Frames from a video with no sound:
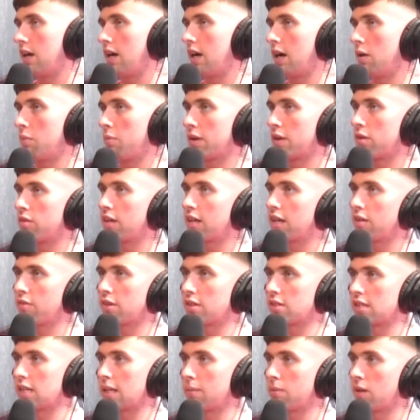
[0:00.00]
and we'd only
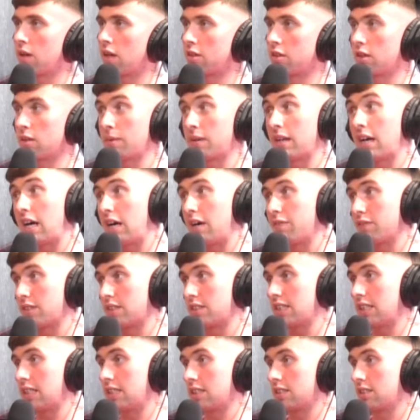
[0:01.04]
originally planned to do about half the
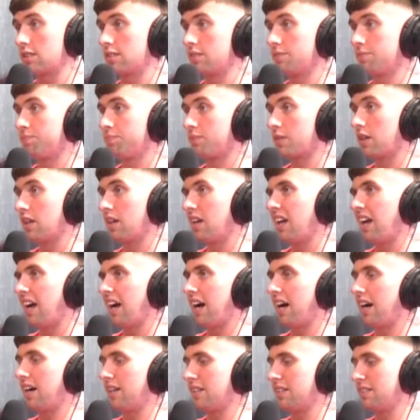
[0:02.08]
season,
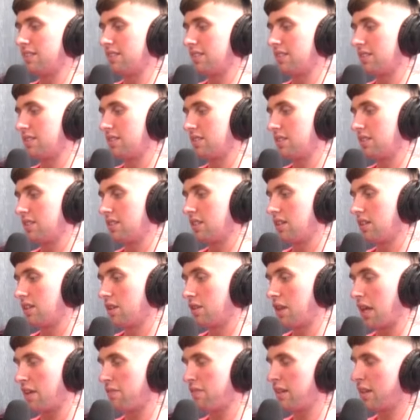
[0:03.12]
and
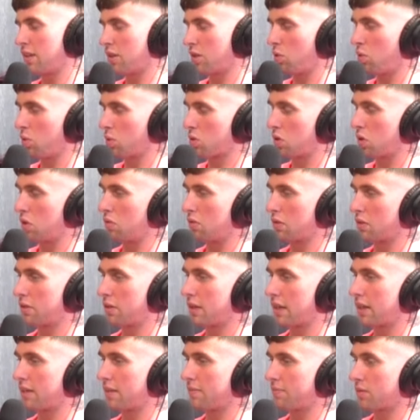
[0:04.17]
thankfully the whole COVID
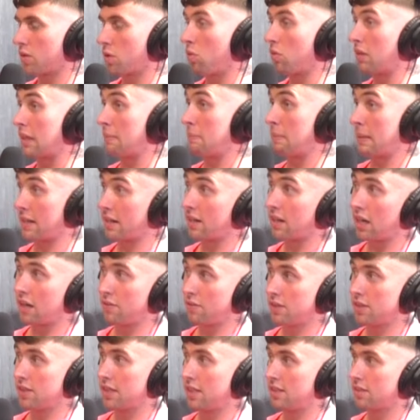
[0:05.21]
thing only made it
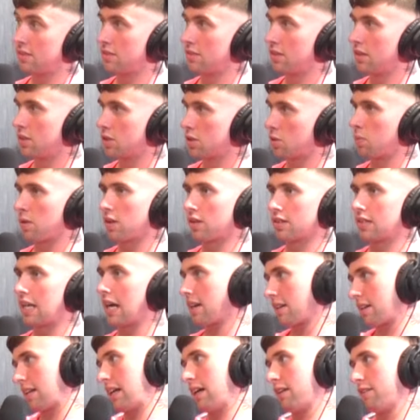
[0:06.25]
half a season, so we got mm-hmm.
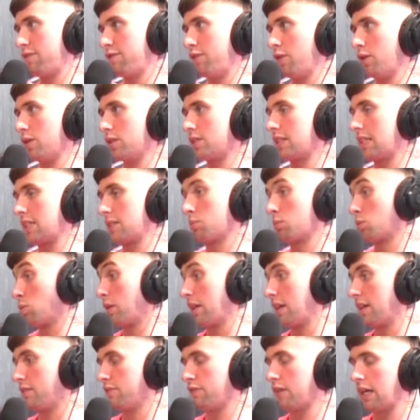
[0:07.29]
technically a full season. It was
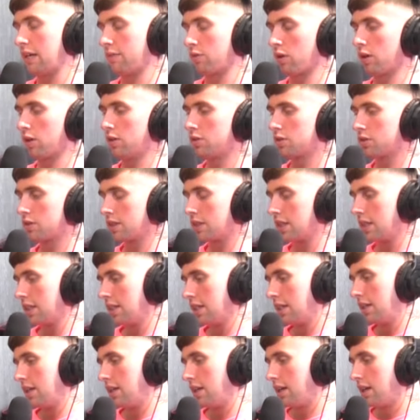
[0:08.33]
only five rounds,
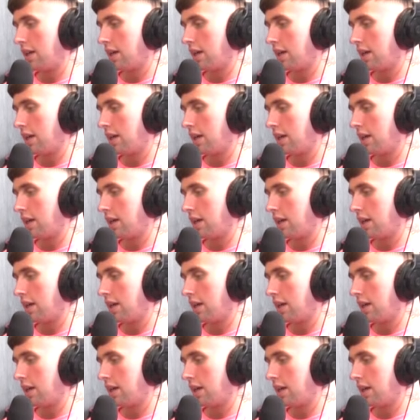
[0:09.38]
mm-hmm.